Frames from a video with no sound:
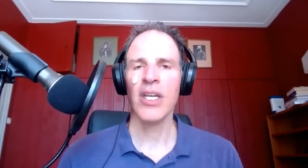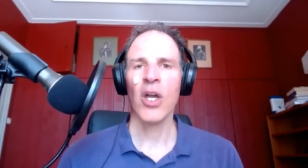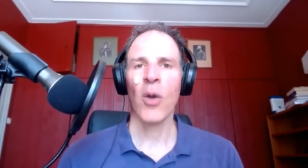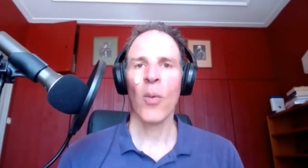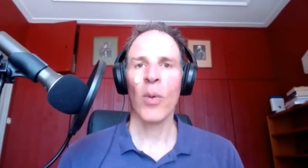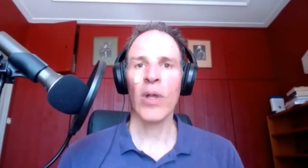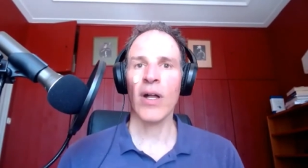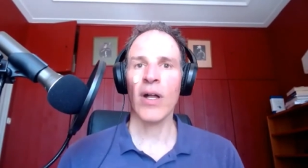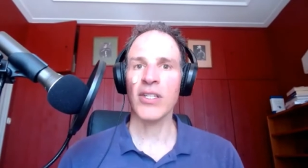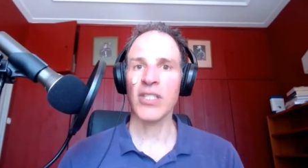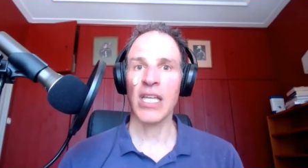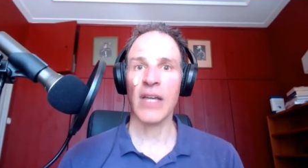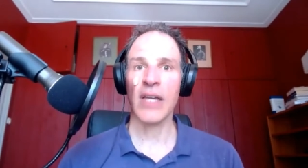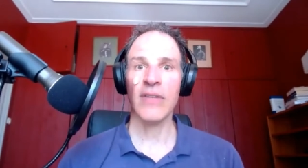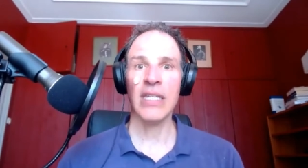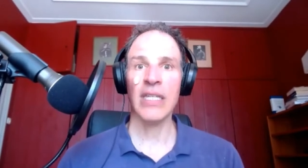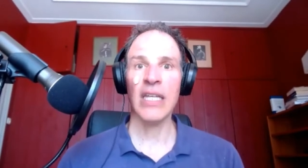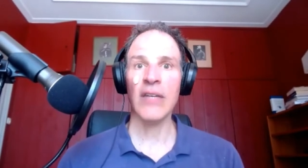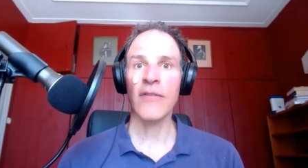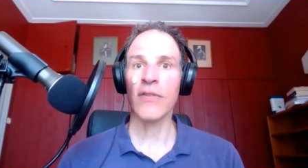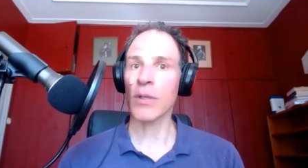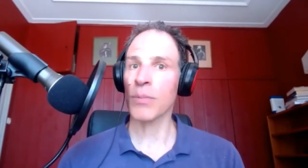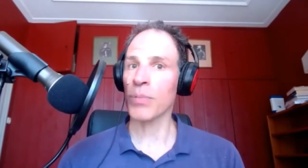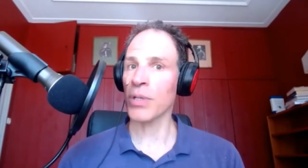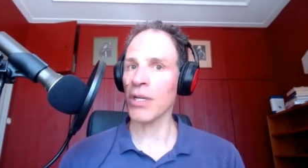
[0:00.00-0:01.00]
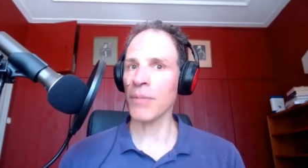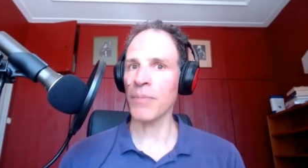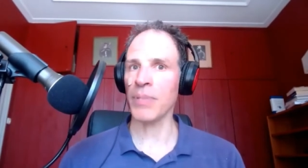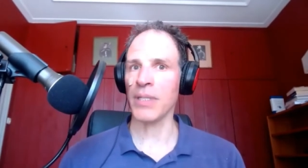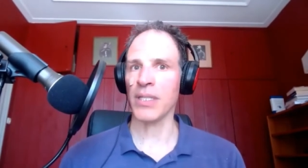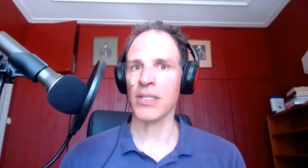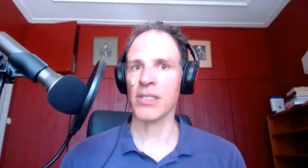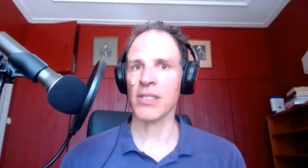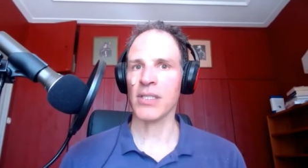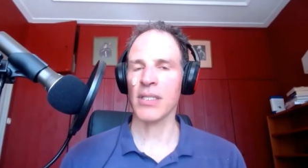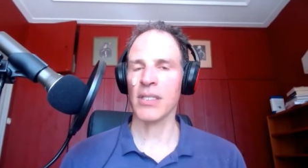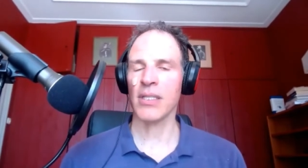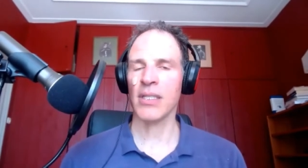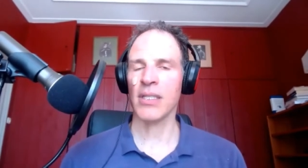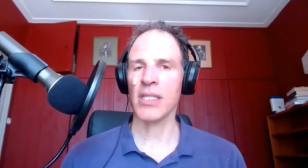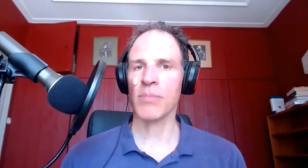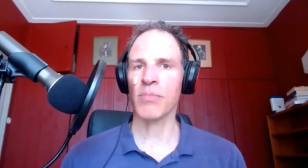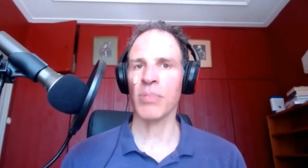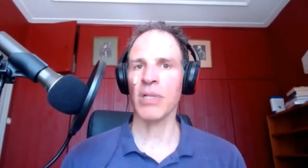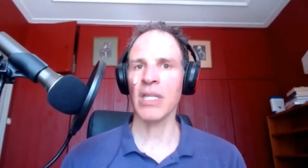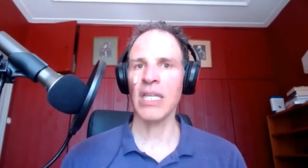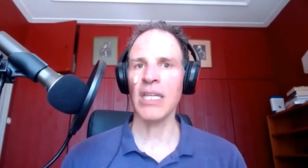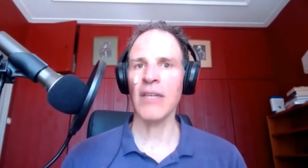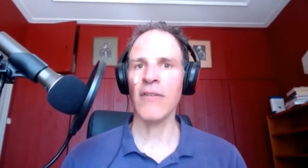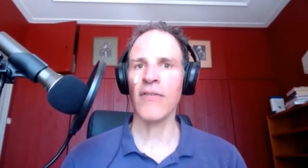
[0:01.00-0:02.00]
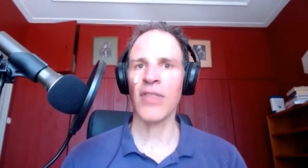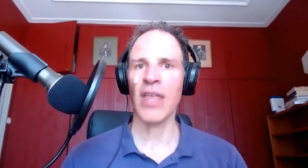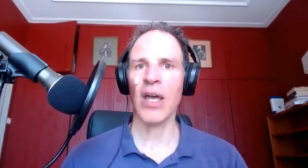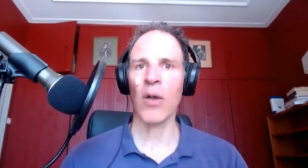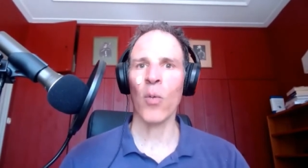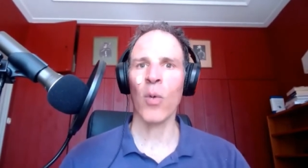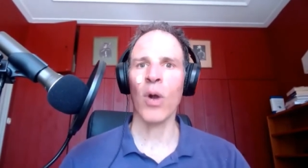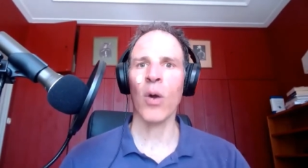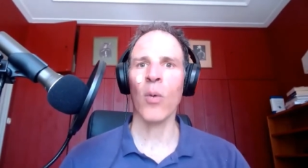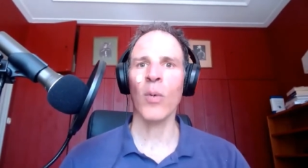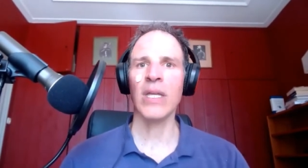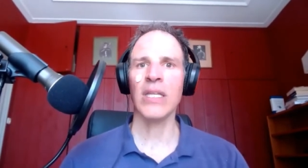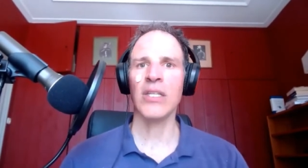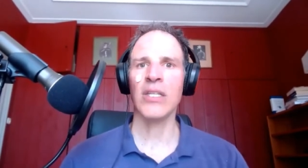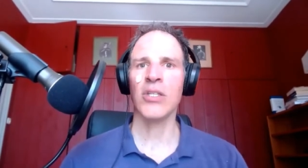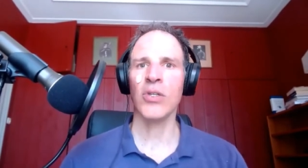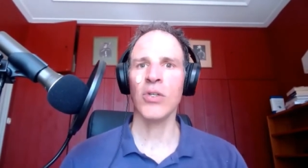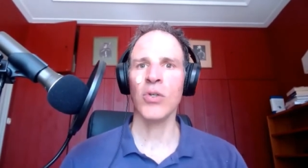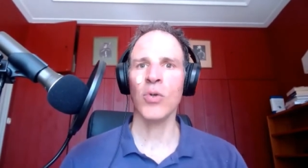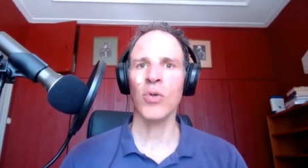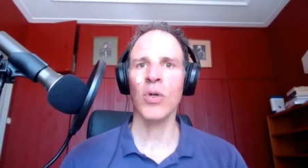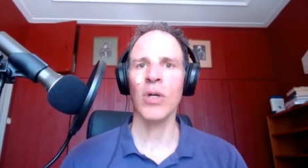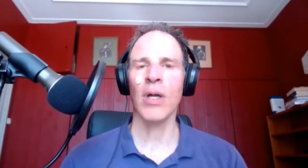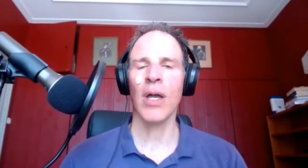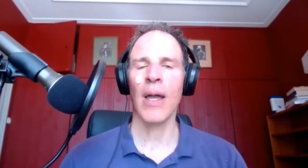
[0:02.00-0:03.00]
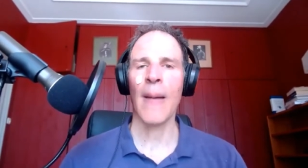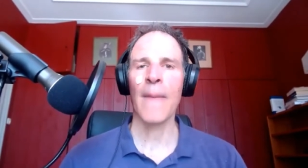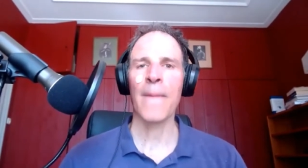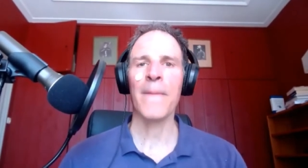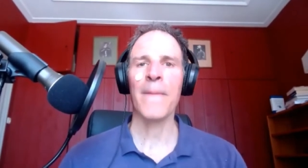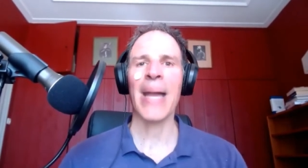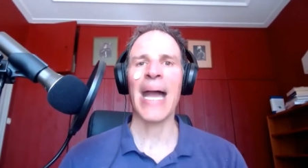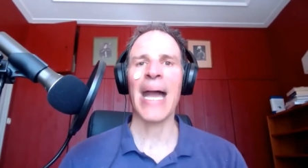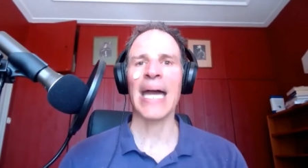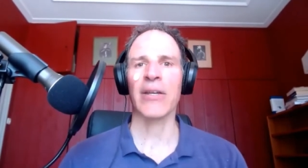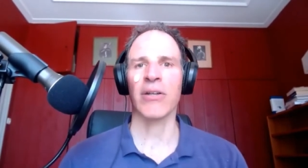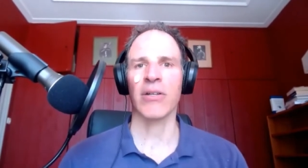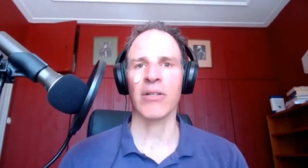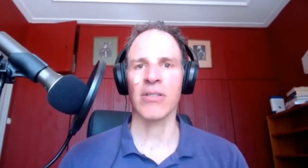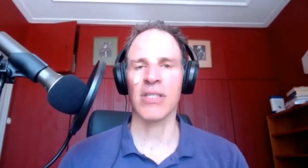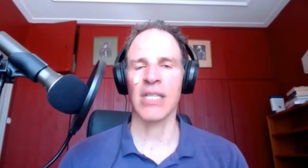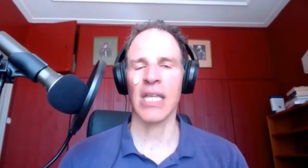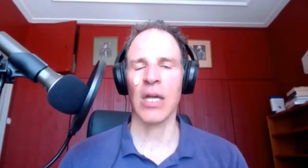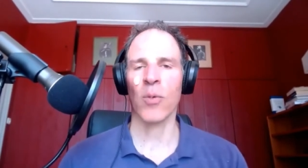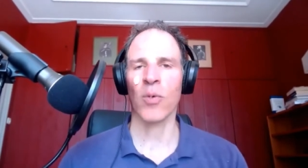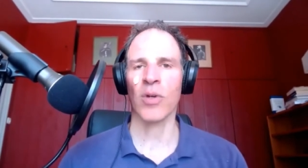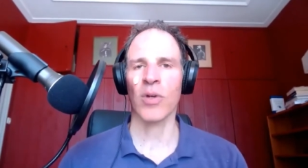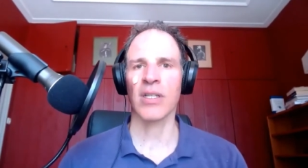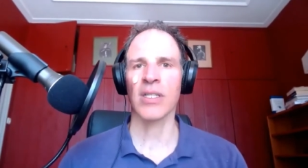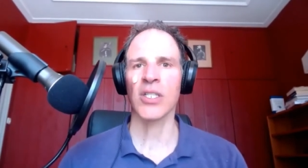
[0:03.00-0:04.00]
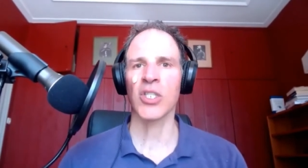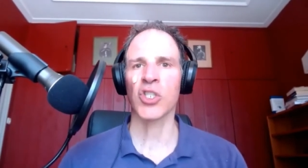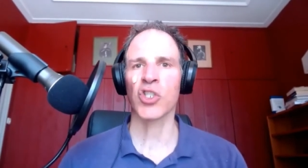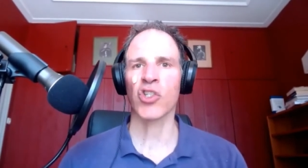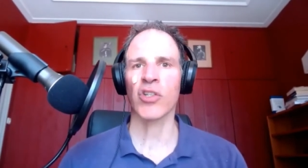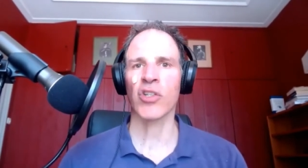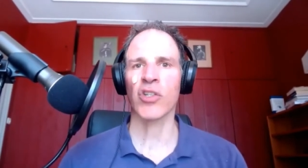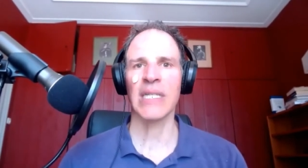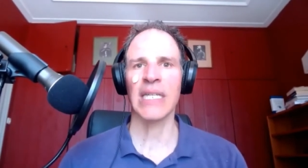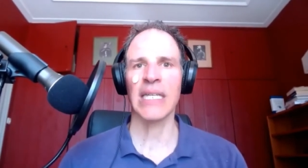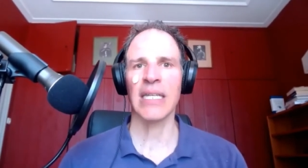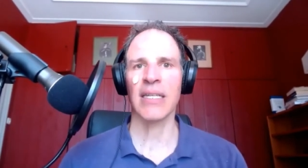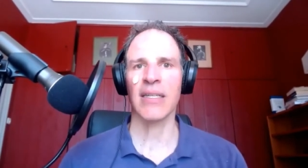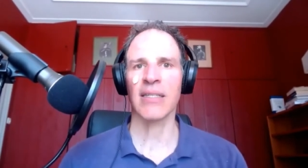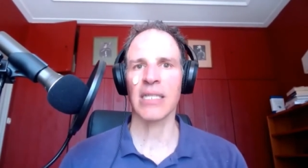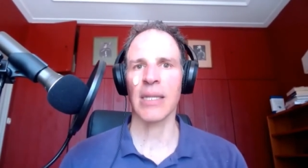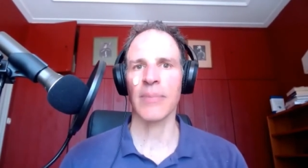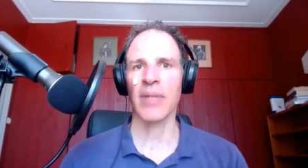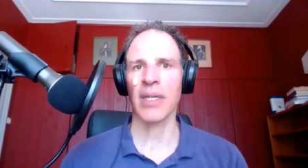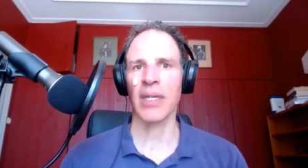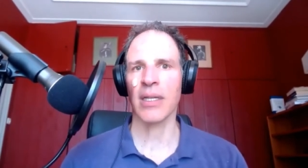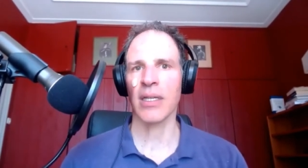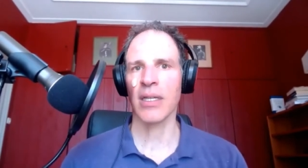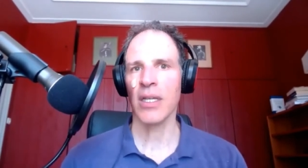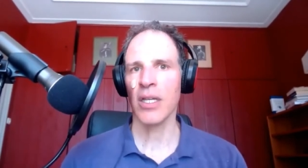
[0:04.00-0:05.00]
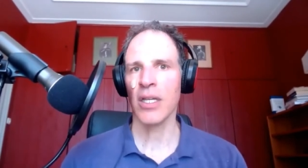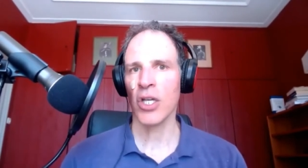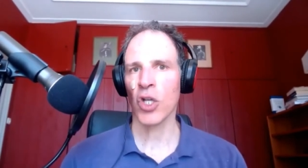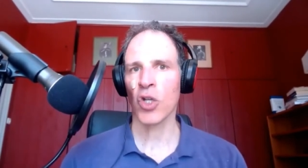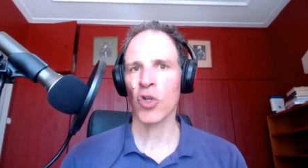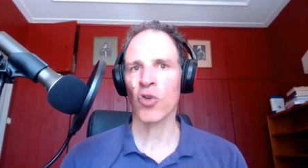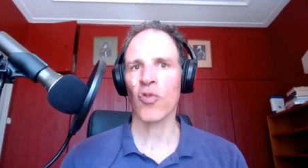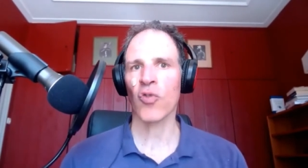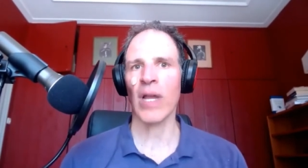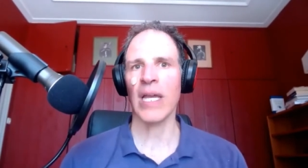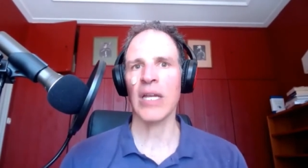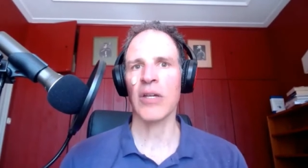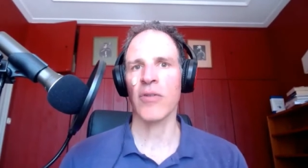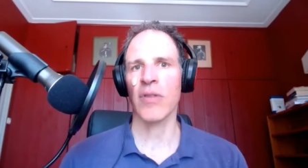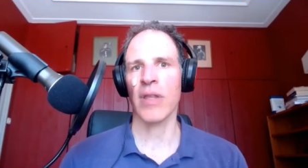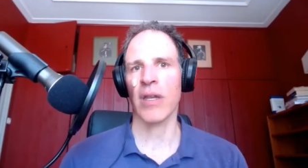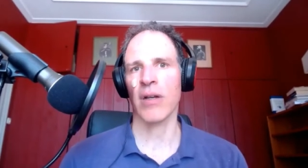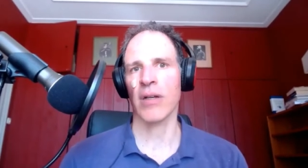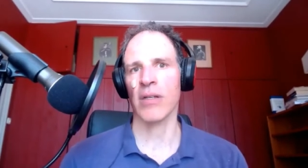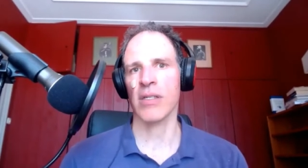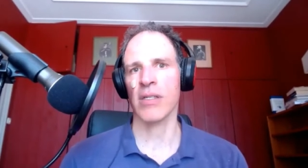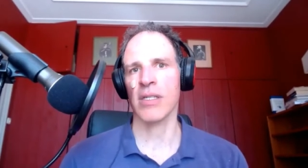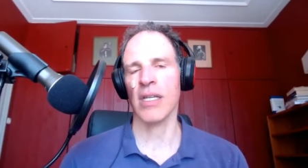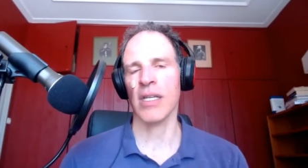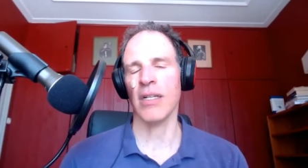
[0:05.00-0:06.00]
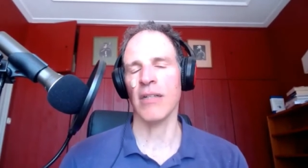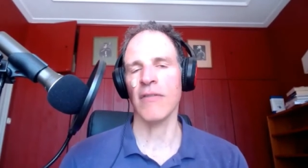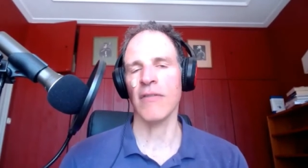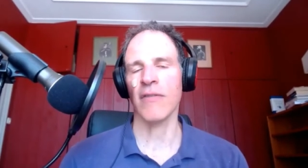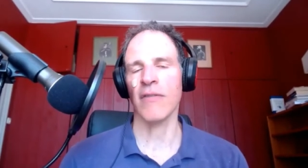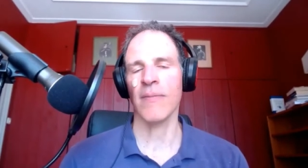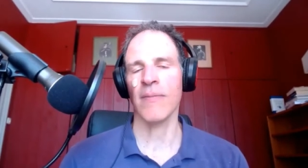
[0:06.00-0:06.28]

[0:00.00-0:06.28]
We also have a need for purpose, this belief that what we do matters, that we're contributing to something greater than ourselves.